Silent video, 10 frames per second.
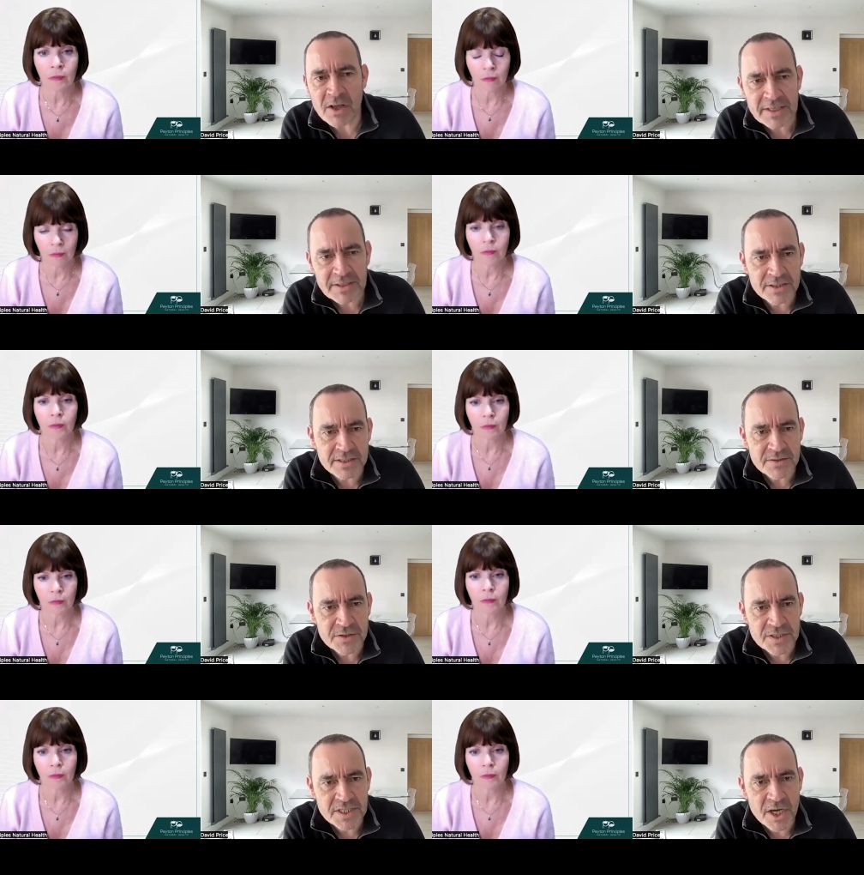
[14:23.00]
Speaker 1: mm. like
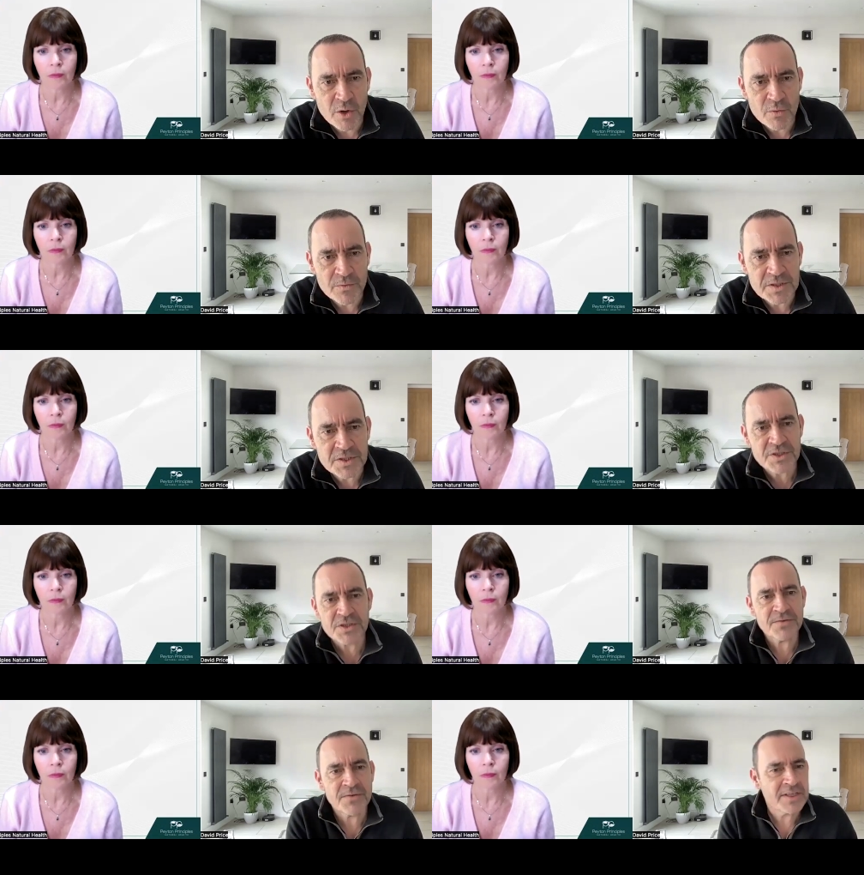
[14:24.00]
yourselves.
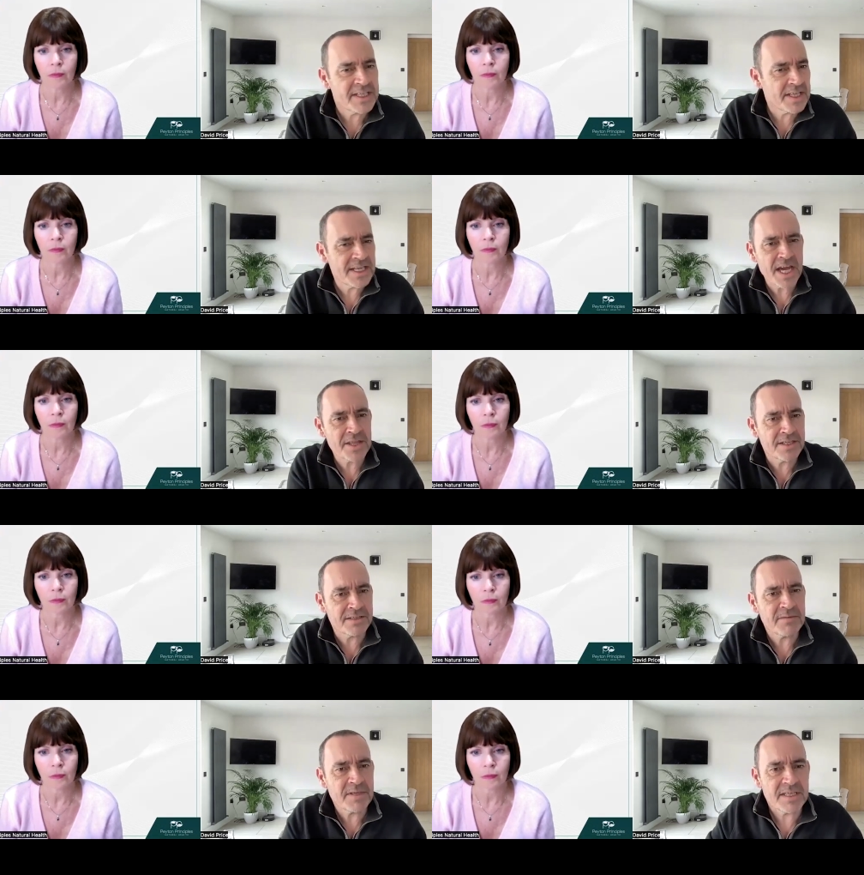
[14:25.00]
Do you find any
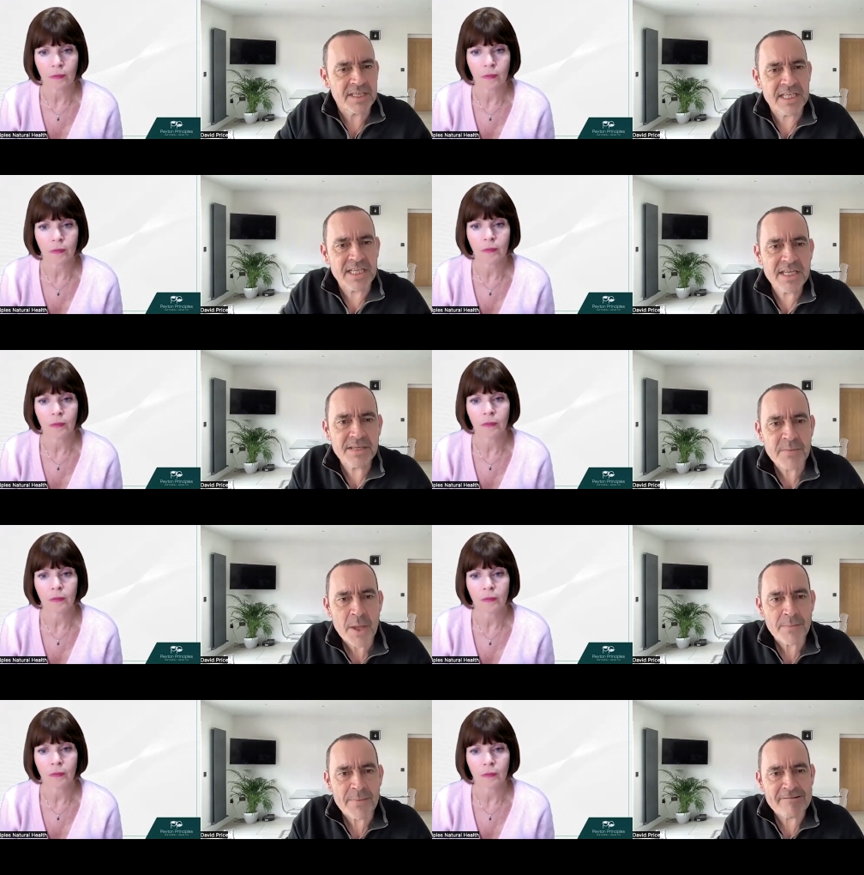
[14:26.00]
other
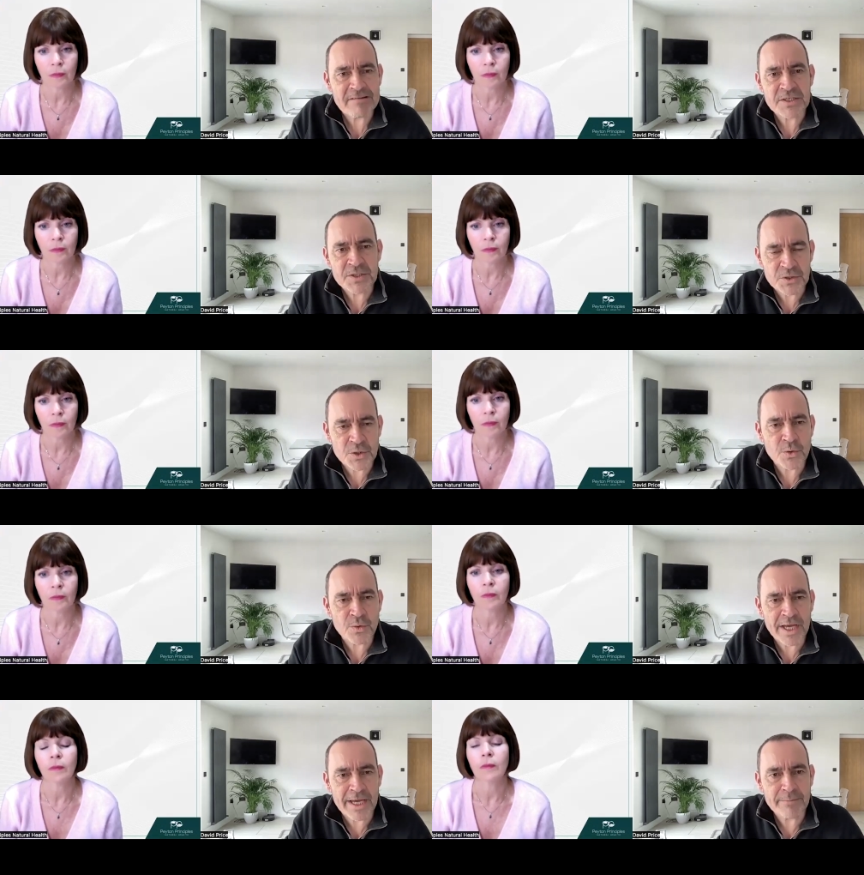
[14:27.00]
barriers at
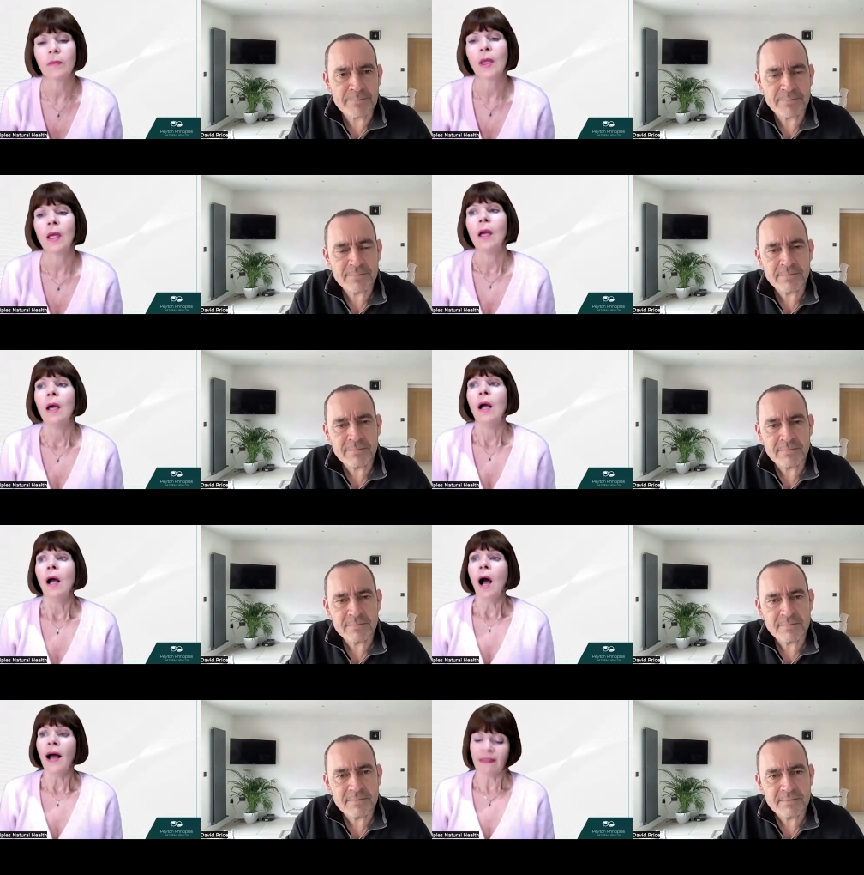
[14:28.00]
all there?
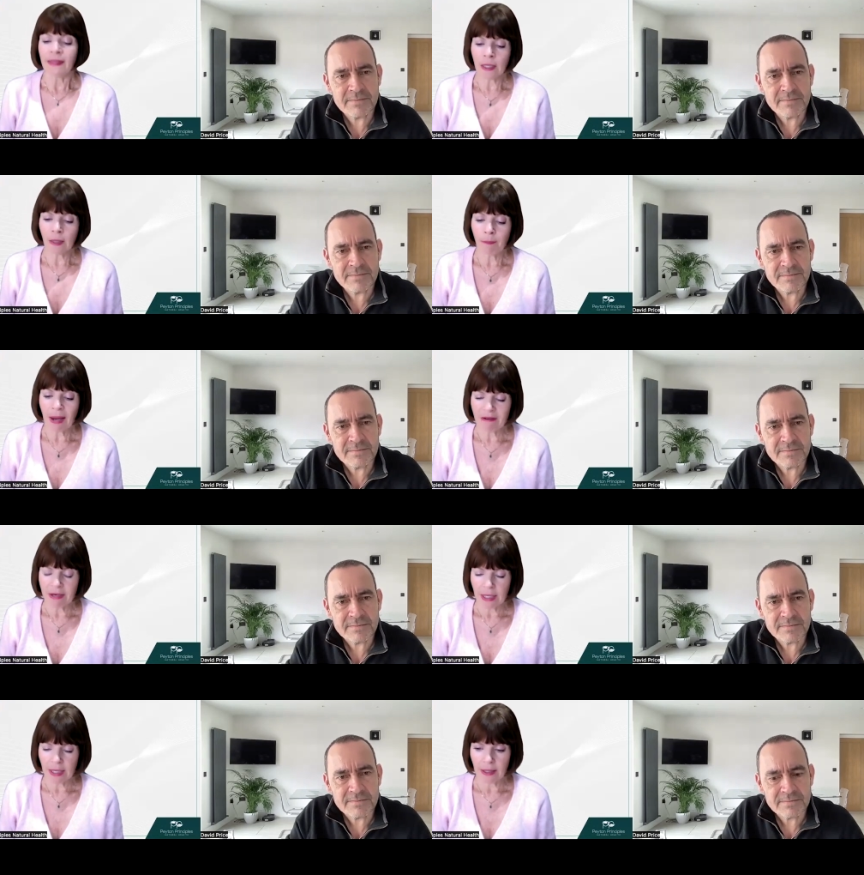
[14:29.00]
Speaker 2: I think a
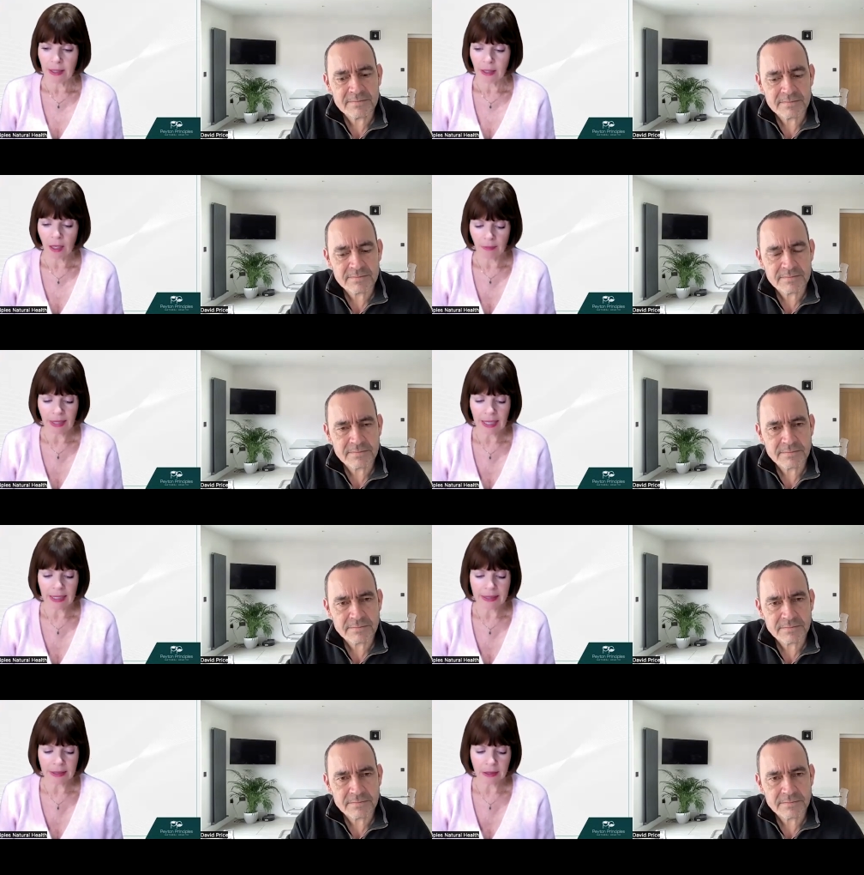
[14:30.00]
barrier um,
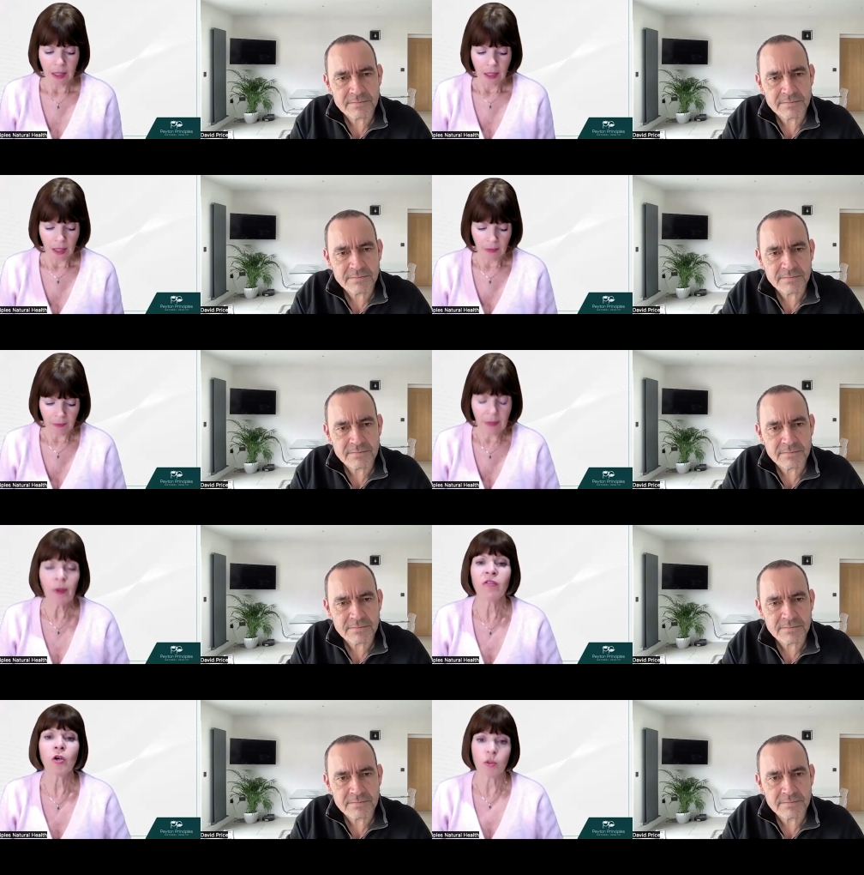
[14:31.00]
is
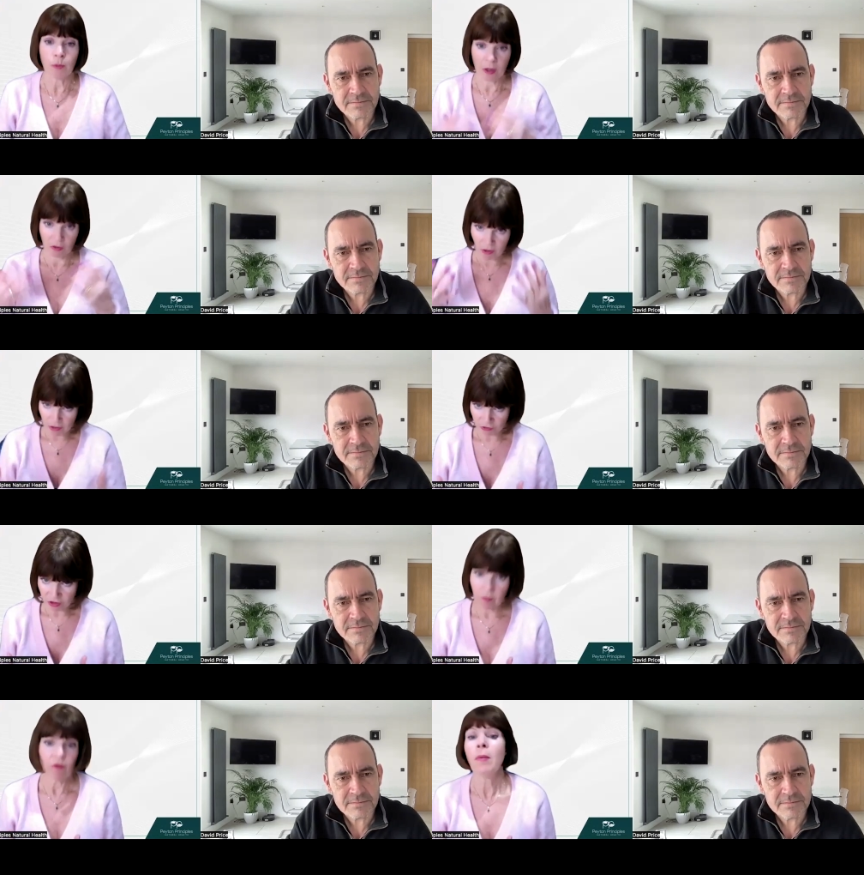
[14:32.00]
people have got to be in the right
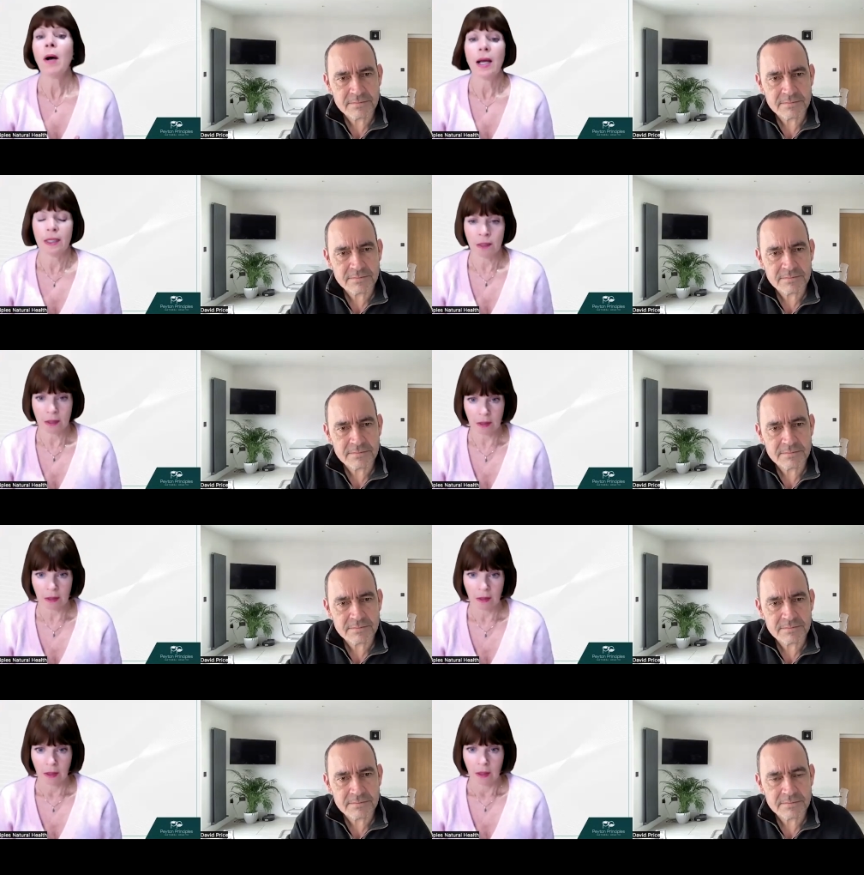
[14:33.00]
frame of mind
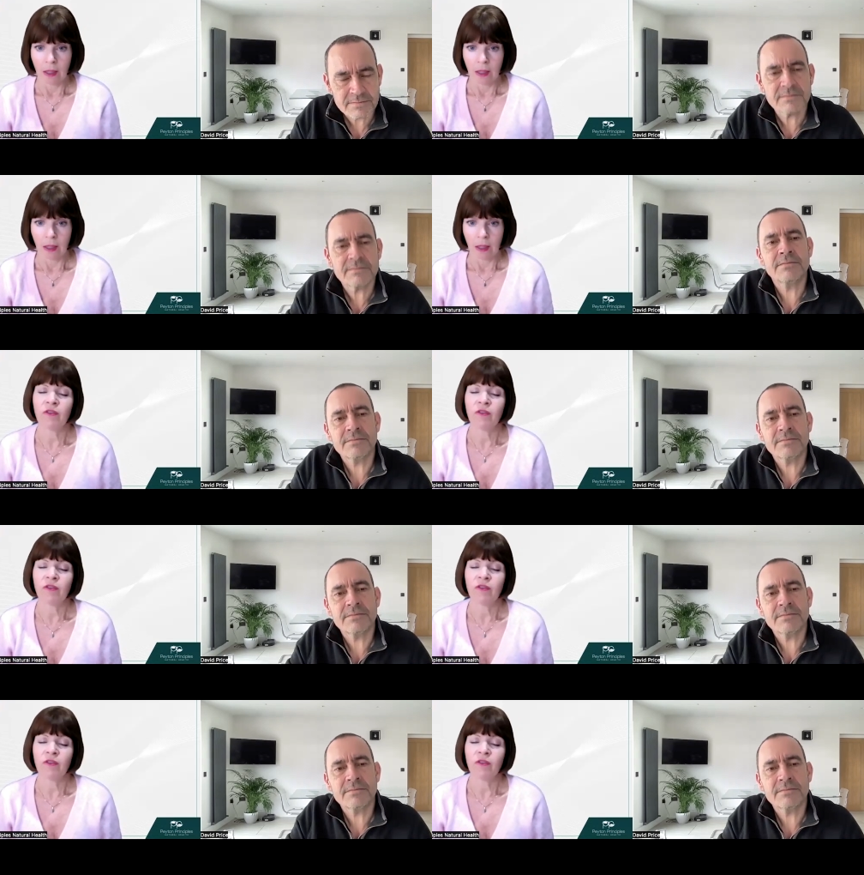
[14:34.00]
and they've